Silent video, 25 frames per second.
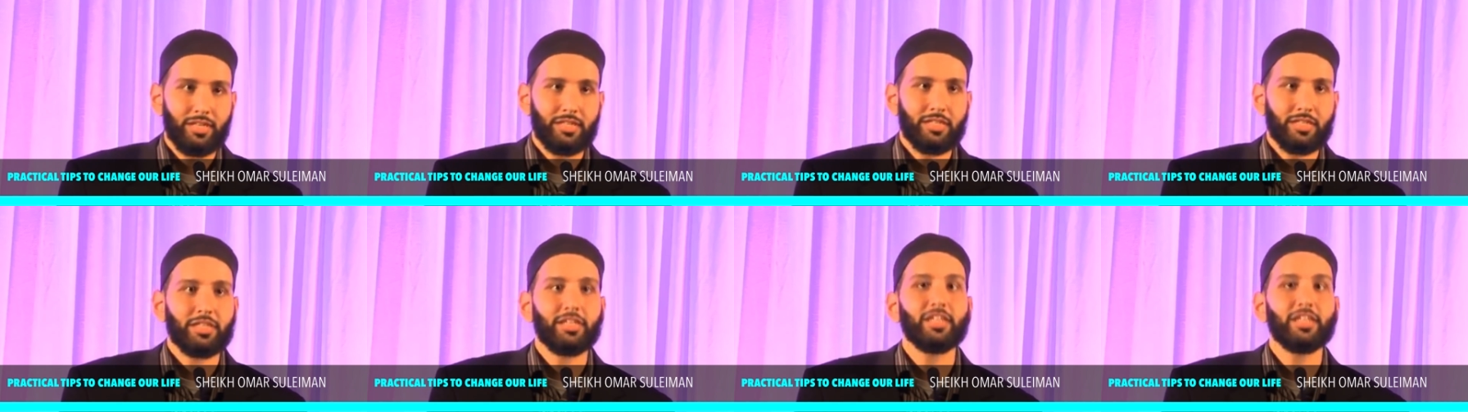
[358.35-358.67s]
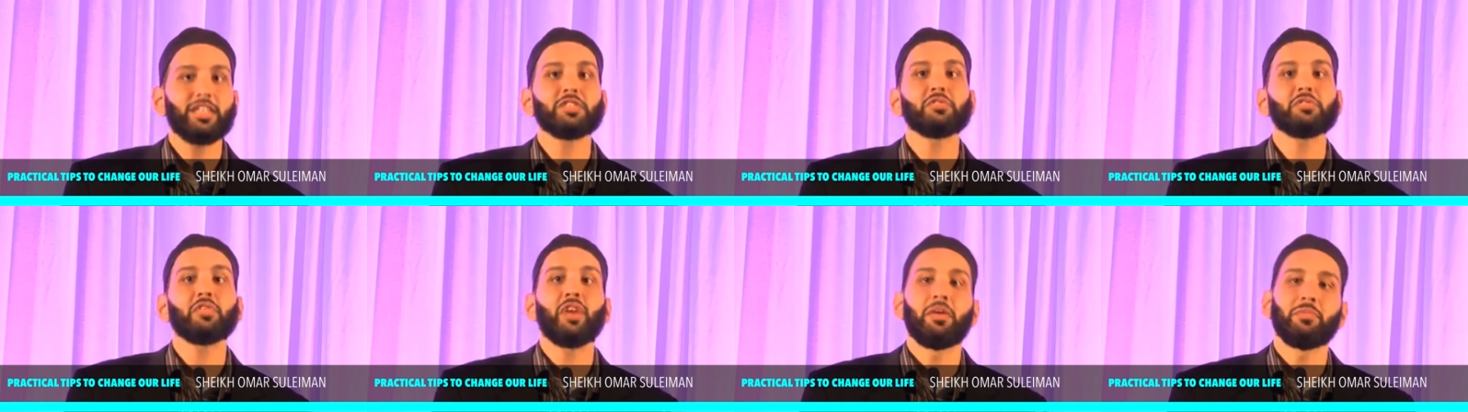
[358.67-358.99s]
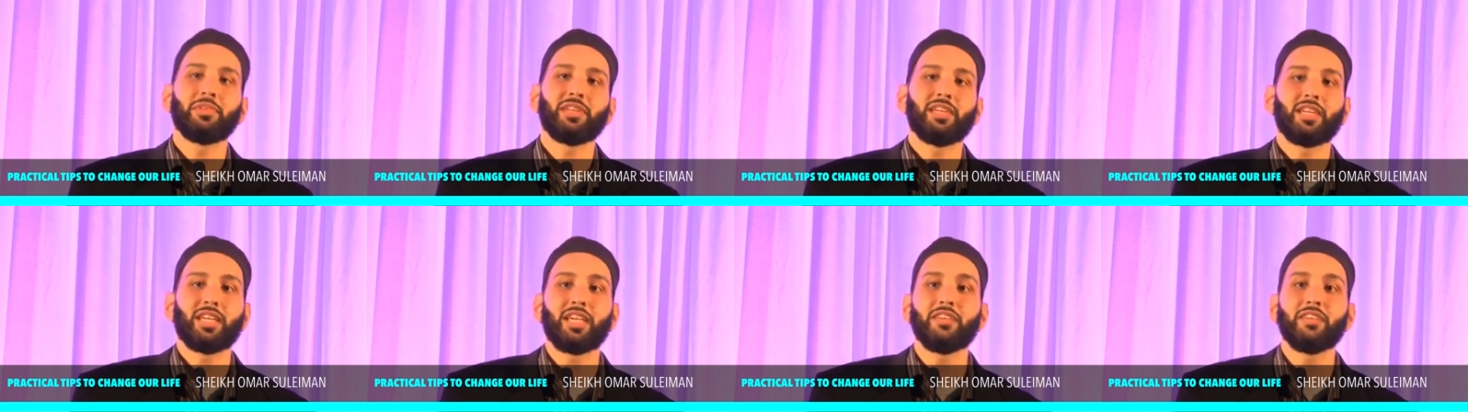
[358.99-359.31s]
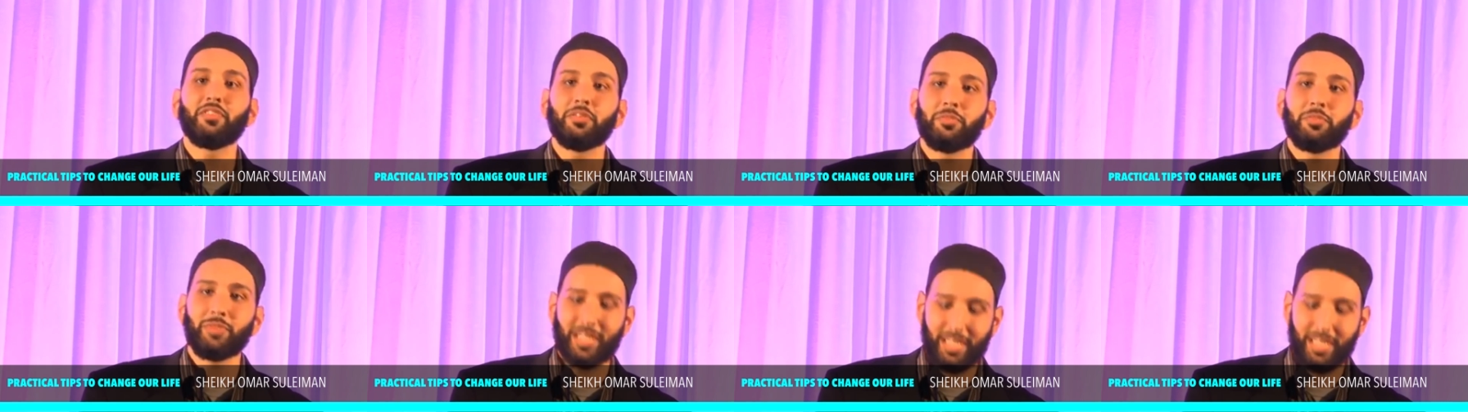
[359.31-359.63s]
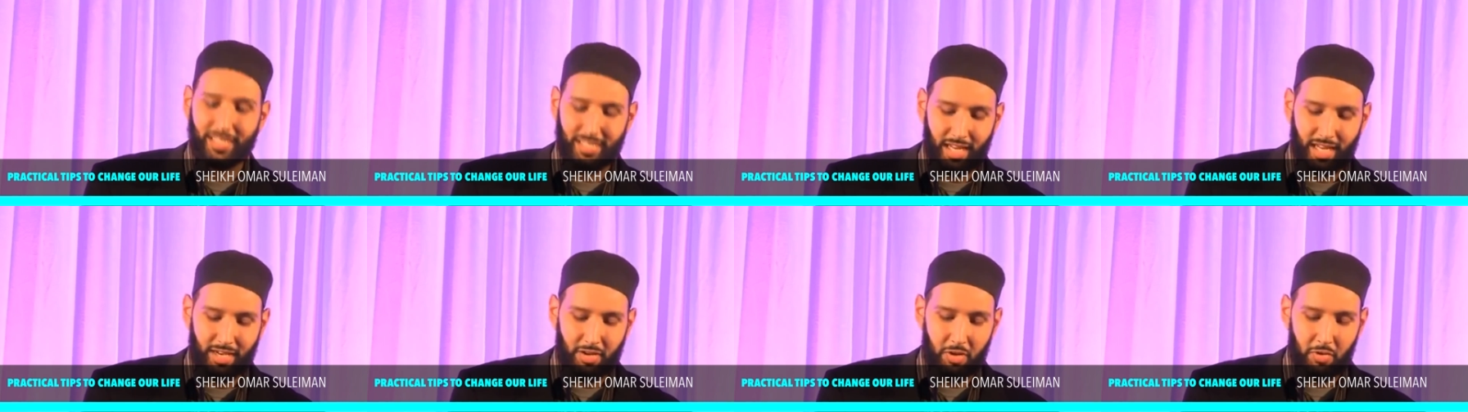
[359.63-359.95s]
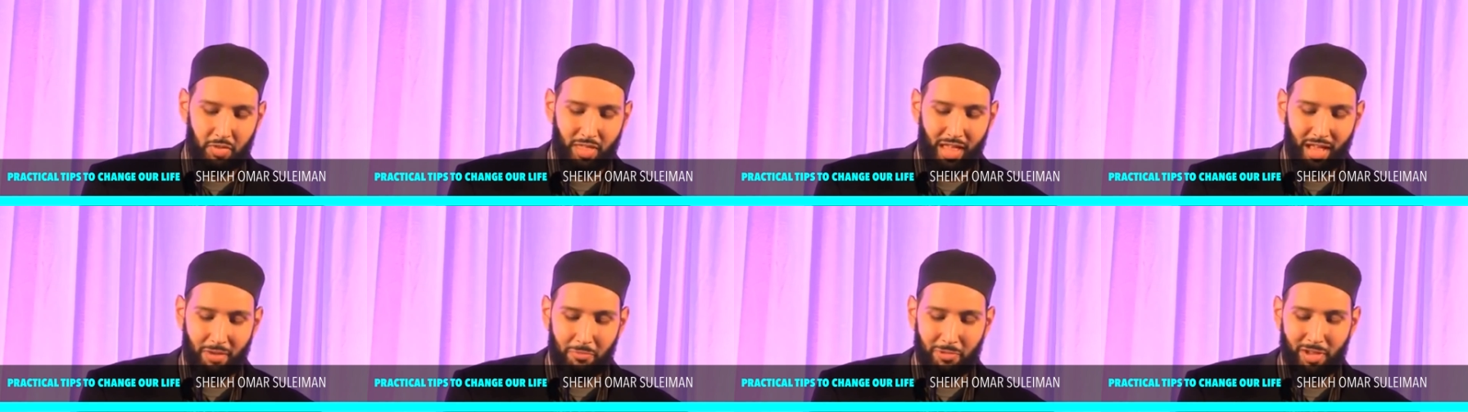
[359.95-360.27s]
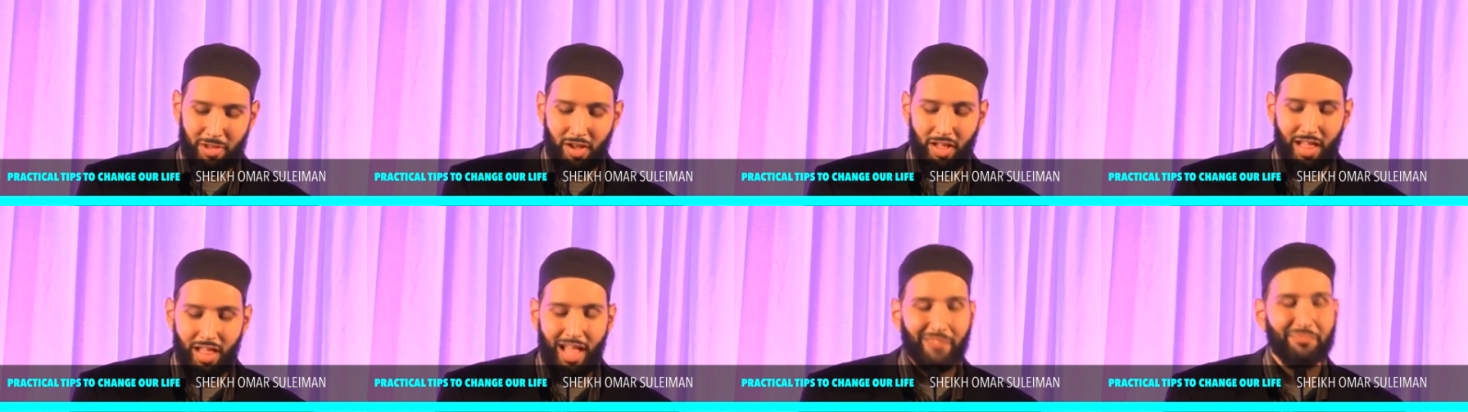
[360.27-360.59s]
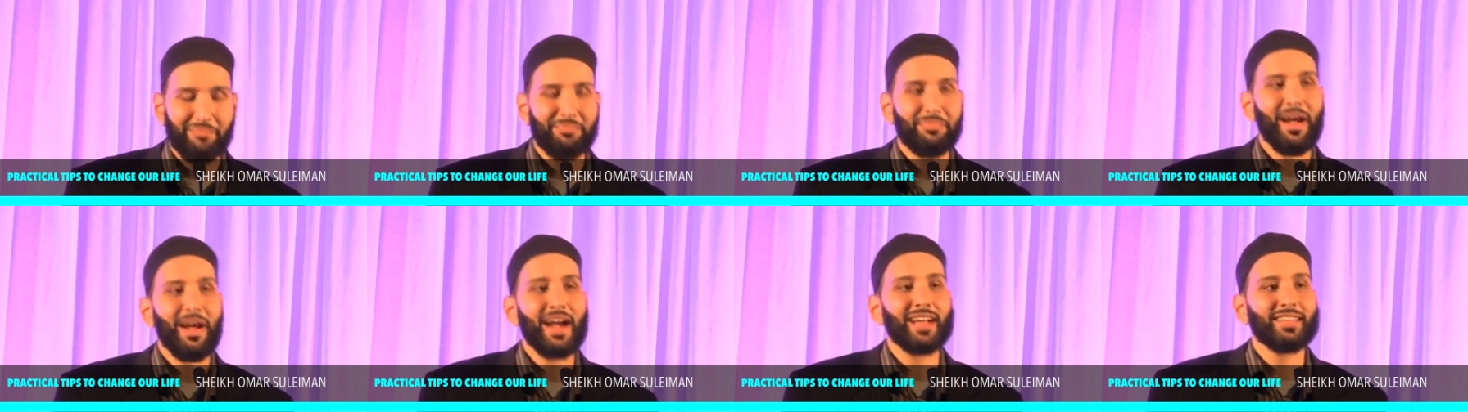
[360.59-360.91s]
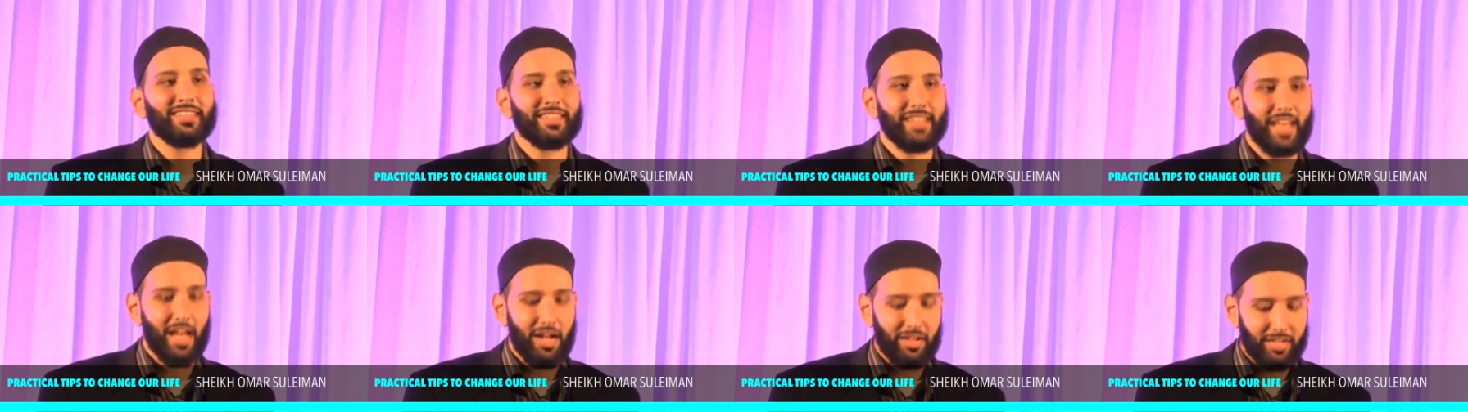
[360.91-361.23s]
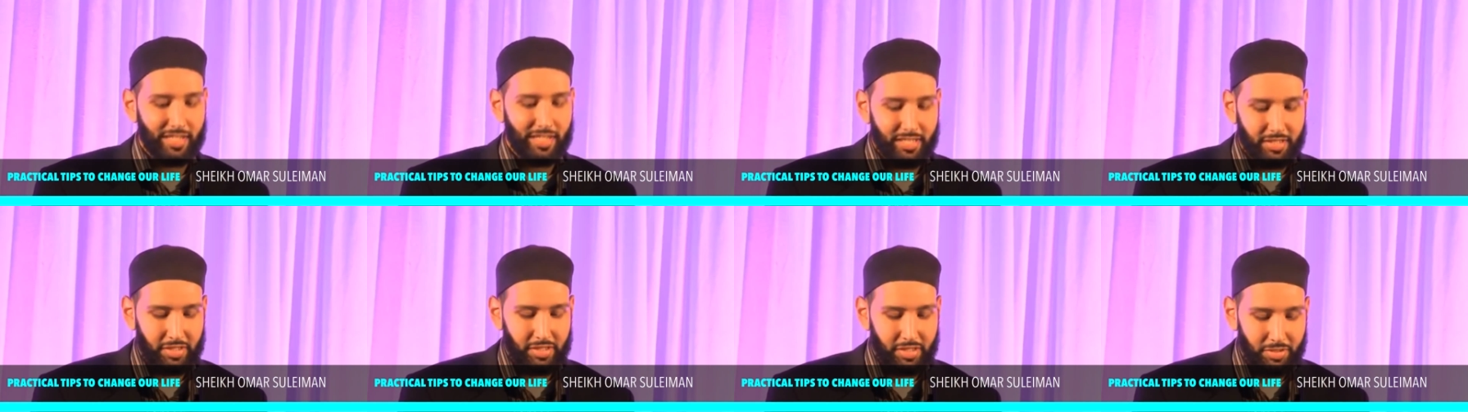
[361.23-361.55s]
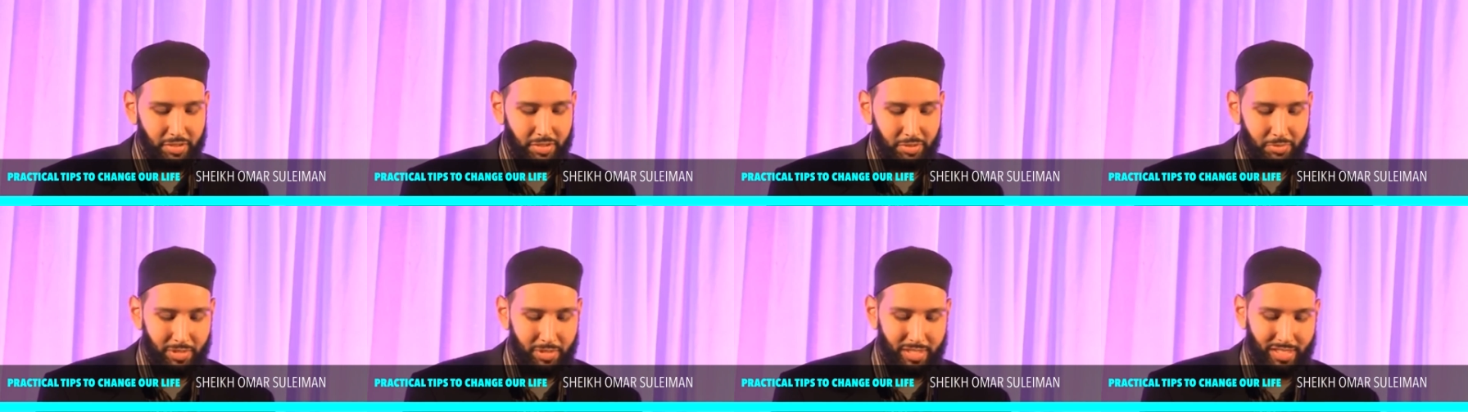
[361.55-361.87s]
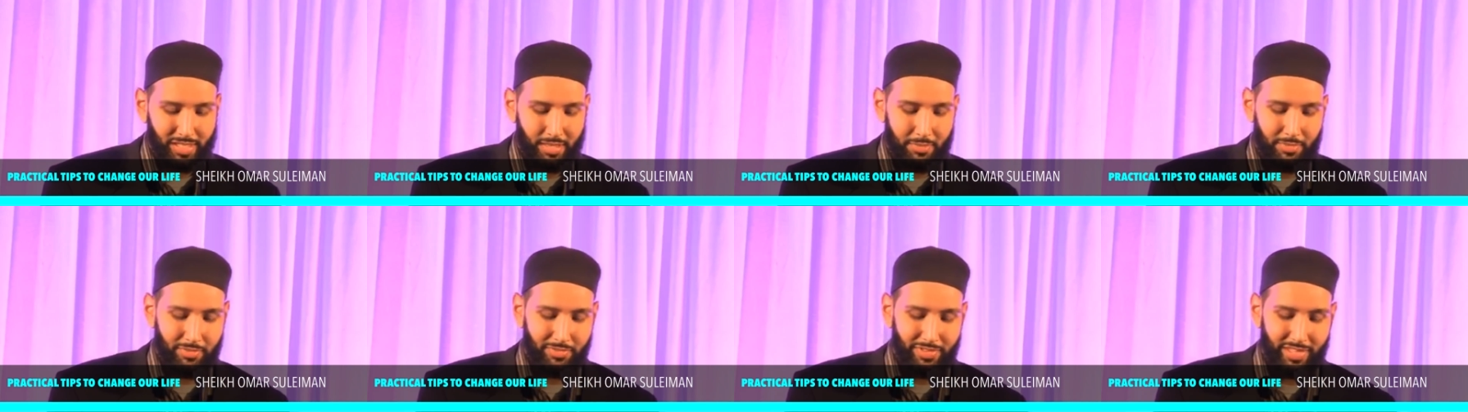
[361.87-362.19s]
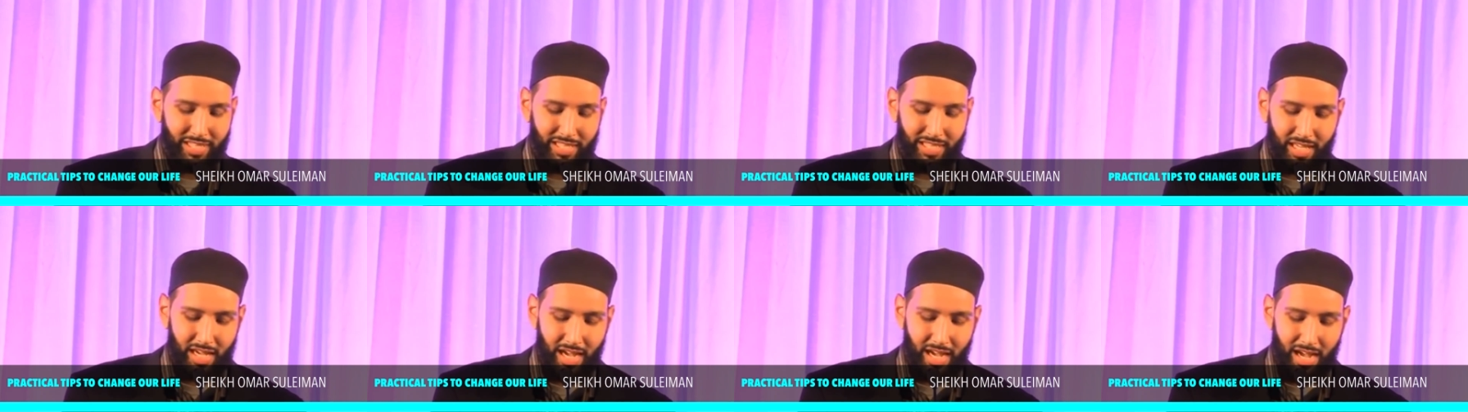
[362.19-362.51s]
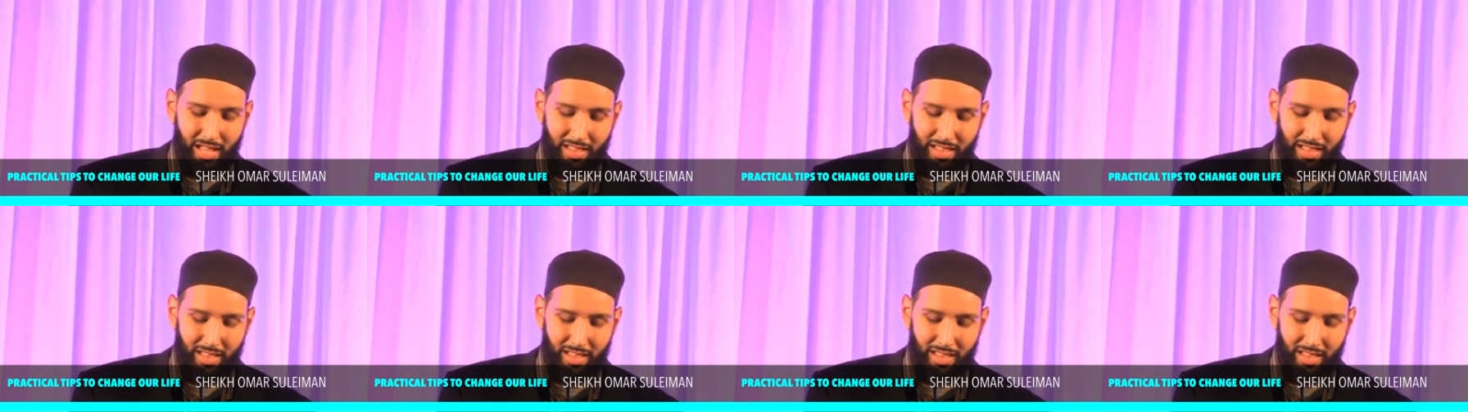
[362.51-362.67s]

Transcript: So here's what I'm going to give you because I know that we all have practicality issues with some of the uh,